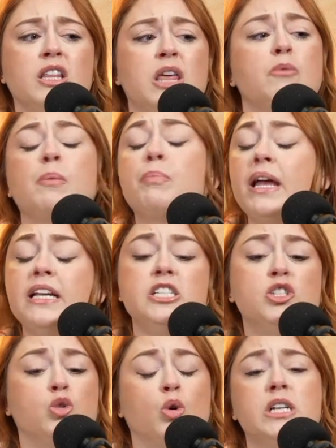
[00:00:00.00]
They were planting
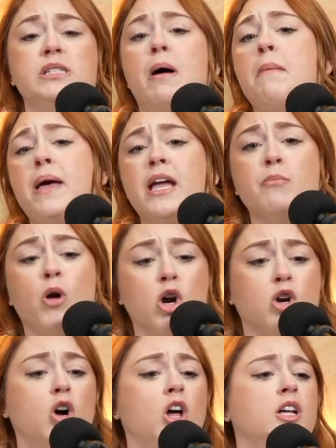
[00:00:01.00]
stories about Meghan
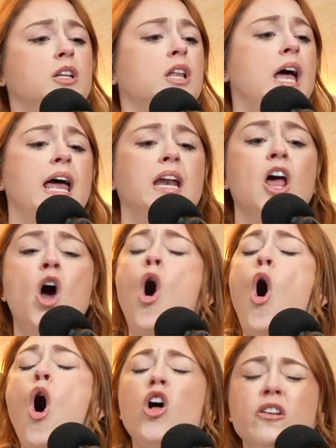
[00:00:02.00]
Markle and
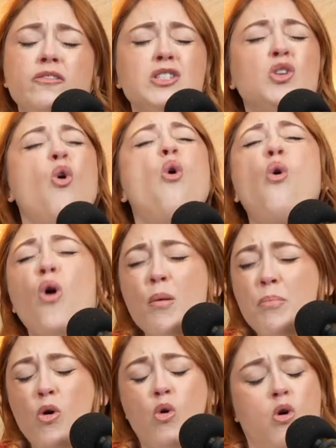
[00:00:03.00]
all of these
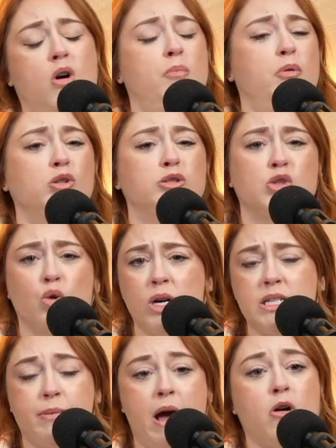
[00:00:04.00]
horrible, horrible
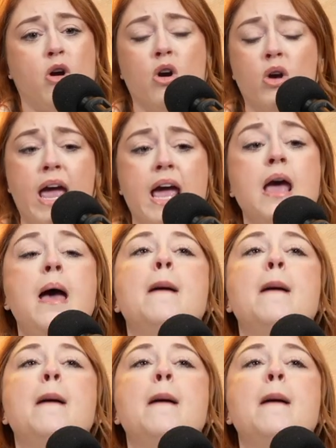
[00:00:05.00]
stories about her, okay?